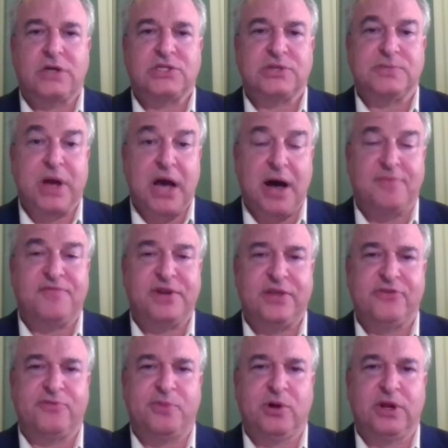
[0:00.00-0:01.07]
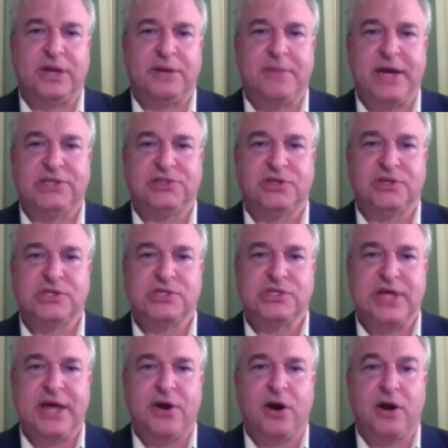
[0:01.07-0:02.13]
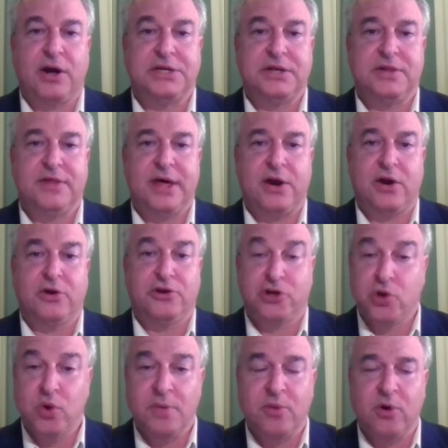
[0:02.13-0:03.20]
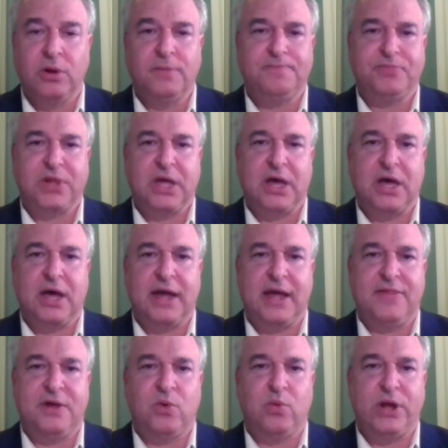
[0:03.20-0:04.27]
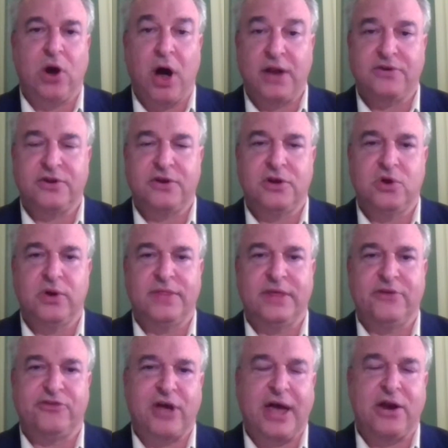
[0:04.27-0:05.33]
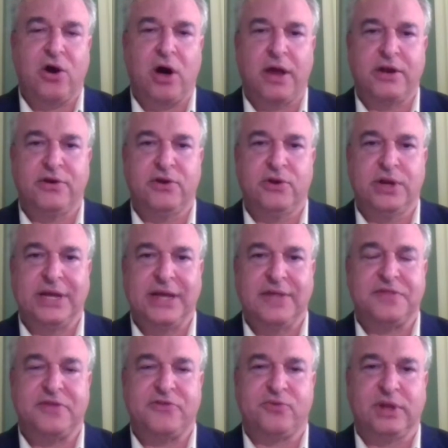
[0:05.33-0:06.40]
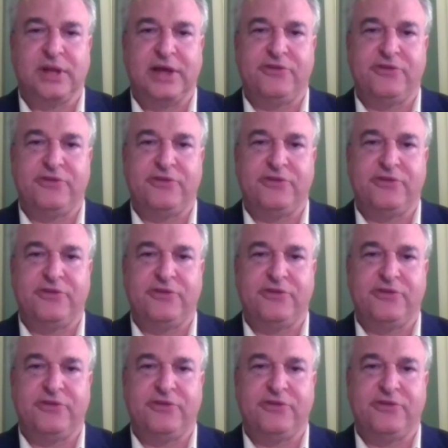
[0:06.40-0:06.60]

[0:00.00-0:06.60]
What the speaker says: there are some confidence-building measures that are doable and that we ought to do, and that China ought to do, to get this